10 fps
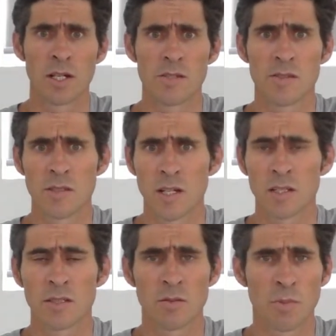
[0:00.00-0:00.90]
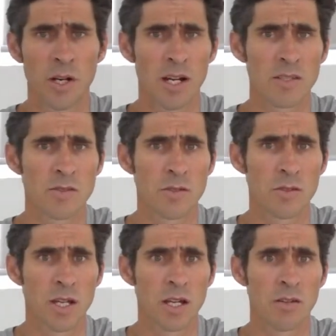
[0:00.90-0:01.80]
Selling to buyers who
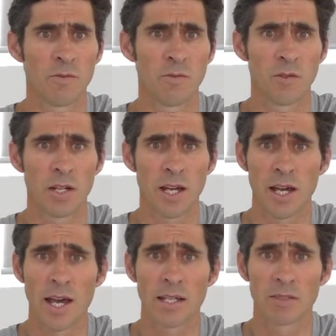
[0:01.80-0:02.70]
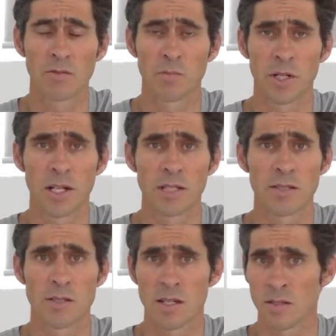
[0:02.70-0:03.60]
have active
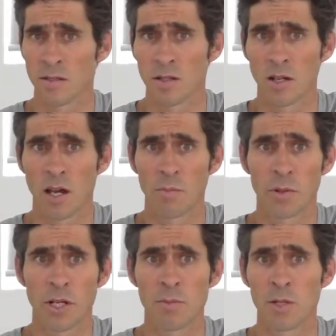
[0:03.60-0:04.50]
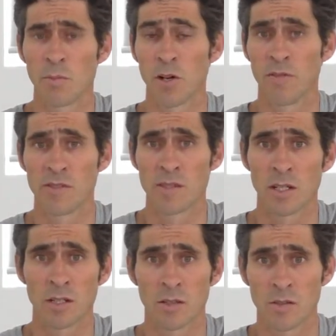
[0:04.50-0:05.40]
brands has a premium over
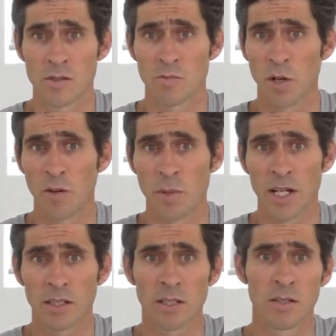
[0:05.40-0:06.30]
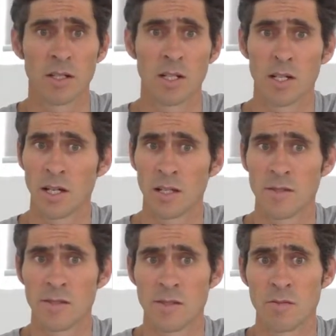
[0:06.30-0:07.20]
selling on the spot market, and
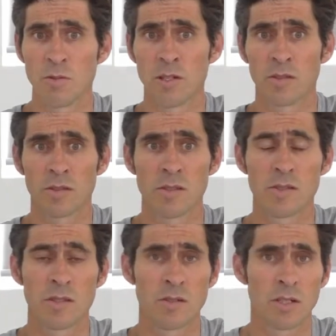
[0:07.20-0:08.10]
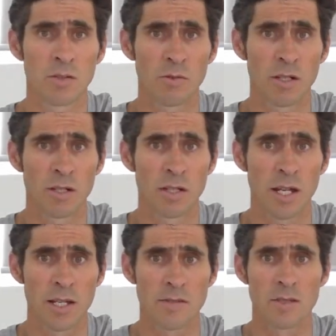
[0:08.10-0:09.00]
this is worth considering when
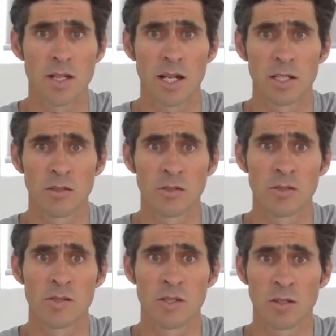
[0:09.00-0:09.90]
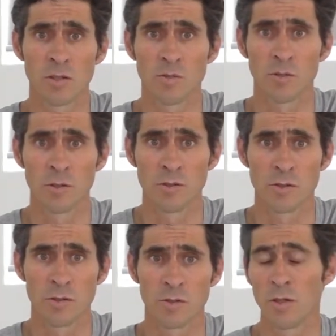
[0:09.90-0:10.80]
ascertaining who to sell your fruit
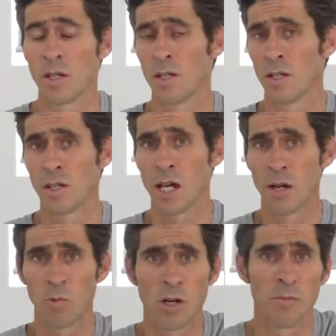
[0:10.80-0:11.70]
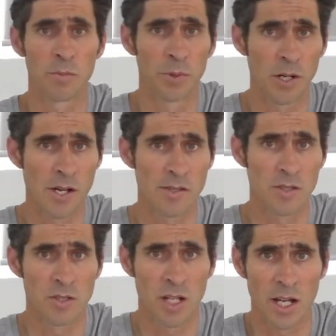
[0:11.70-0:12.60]
to and what price
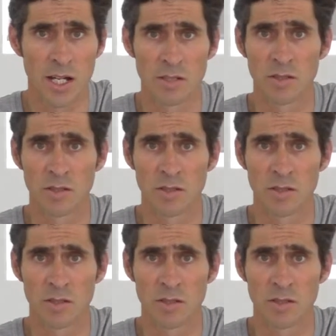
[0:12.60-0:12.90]
to charge.